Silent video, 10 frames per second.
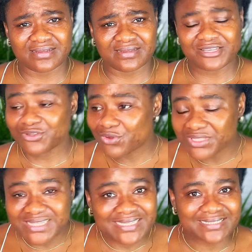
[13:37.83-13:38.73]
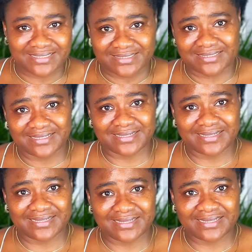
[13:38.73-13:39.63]
You don't need it.
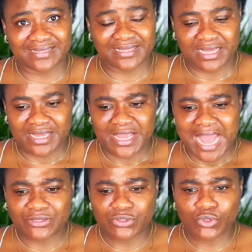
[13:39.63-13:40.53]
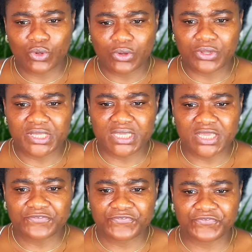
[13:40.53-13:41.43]
I don't know
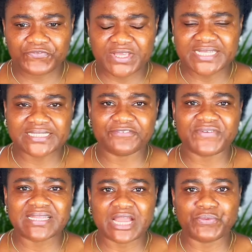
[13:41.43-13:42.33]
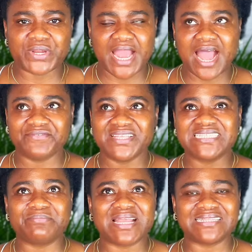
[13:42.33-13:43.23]
if it's the fact that we have this
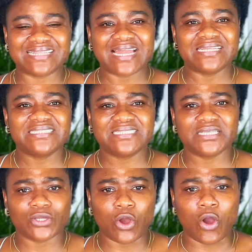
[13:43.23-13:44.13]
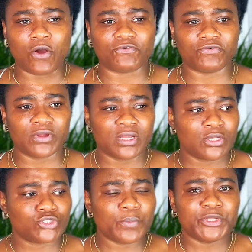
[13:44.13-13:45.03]
mentality of
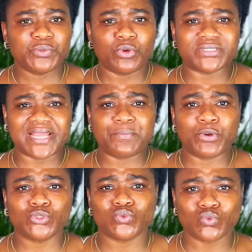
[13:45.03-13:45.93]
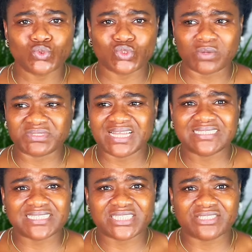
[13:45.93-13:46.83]
somebody must help us to do something. That
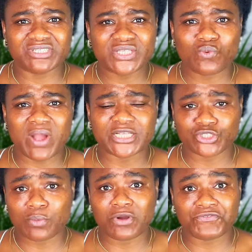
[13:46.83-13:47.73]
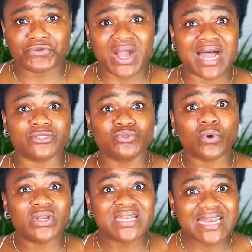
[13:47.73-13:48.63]
is the reason why some of you are so
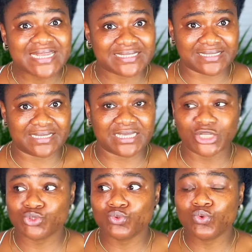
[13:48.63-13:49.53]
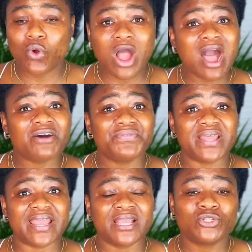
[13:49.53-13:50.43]
lazy to go out
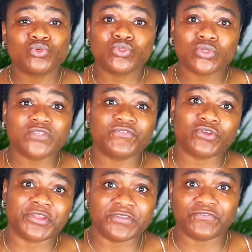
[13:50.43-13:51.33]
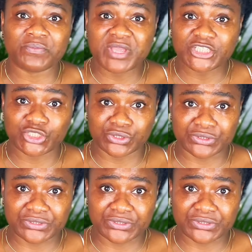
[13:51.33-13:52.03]
there to source for your information.